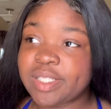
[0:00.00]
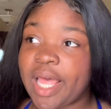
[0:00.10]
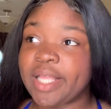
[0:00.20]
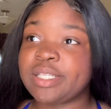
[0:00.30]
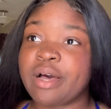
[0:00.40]

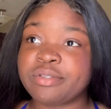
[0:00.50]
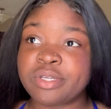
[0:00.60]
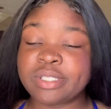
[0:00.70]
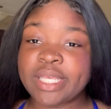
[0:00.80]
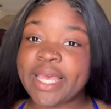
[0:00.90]
they talked
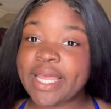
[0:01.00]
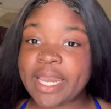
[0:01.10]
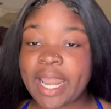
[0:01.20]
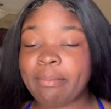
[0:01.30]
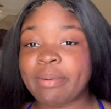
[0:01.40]
to us again
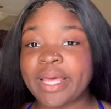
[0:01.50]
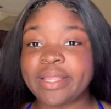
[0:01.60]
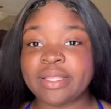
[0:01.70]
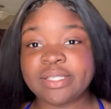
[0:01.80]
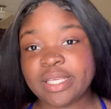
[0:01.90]
and they
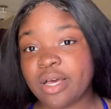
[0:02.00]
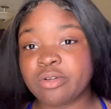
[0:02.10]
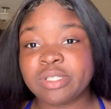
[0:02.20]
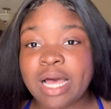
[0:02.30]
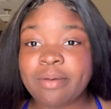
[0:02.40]
played the
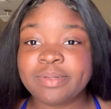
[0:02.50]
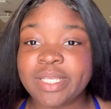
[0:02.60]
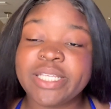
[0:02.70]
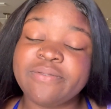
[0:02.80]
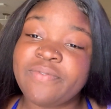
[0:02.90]
CO's top
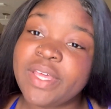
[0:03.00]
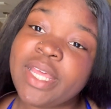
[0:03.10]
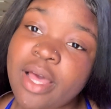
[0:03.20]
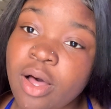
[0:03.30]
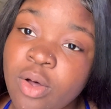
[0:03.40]
6
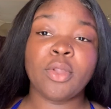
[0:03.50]
video.